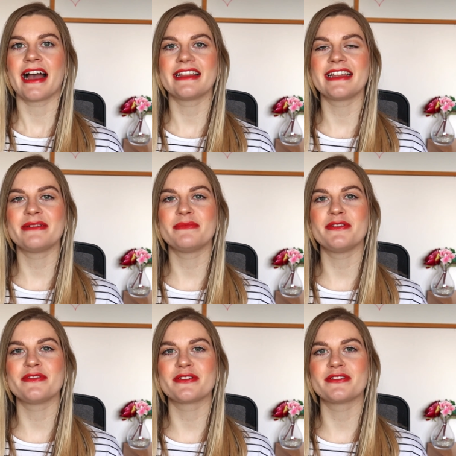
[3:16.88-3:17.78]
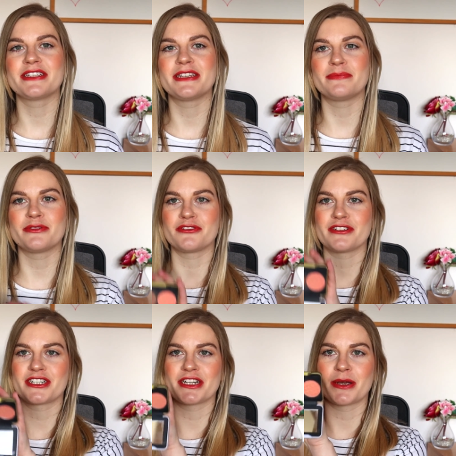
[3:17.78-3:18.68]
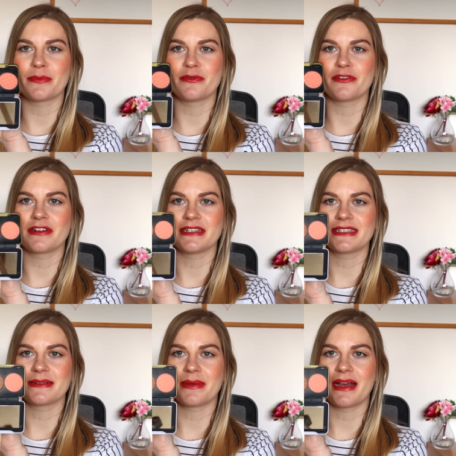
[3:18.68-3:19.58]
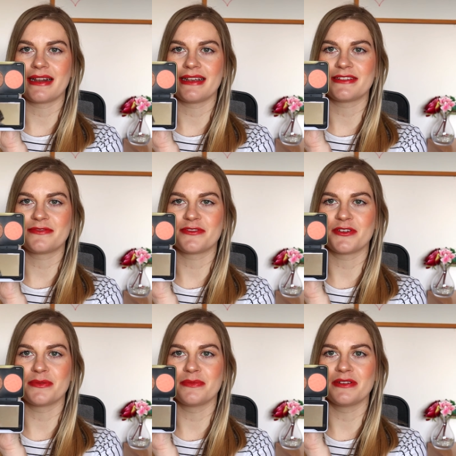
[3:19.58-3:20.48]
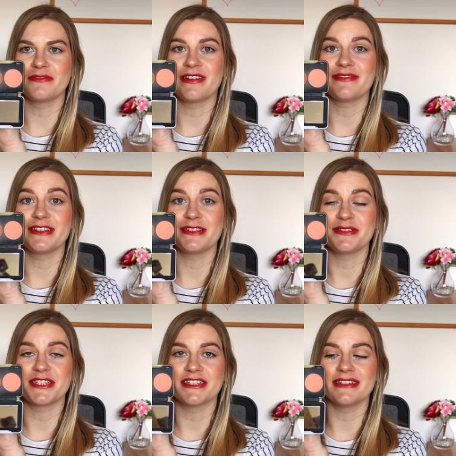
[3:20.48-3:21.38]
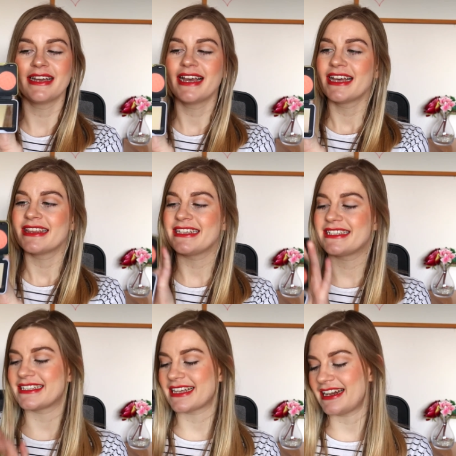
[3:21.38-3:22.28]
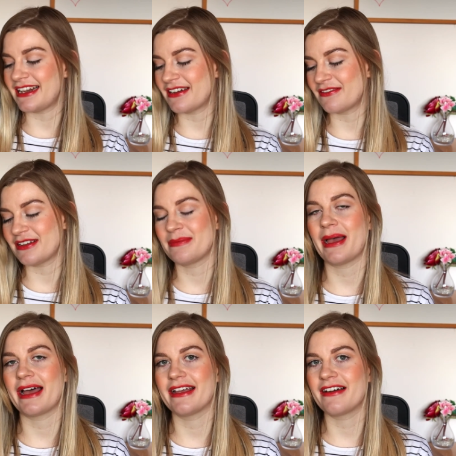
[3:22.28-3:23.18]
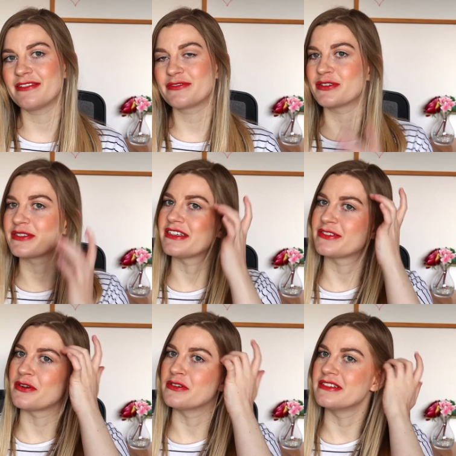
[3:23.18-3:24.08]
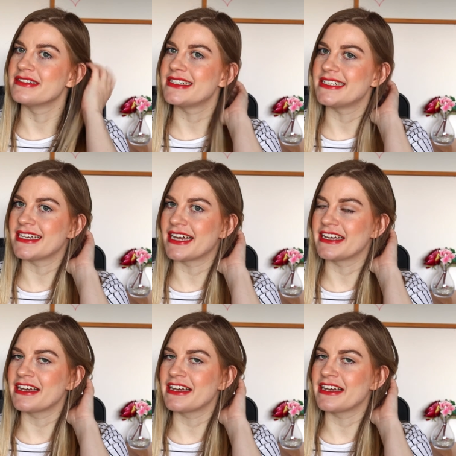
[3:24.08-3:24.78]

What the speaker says: And then moving on to the Patricia Bright palette from Revolution. This is a lovely palette. I've got this on today.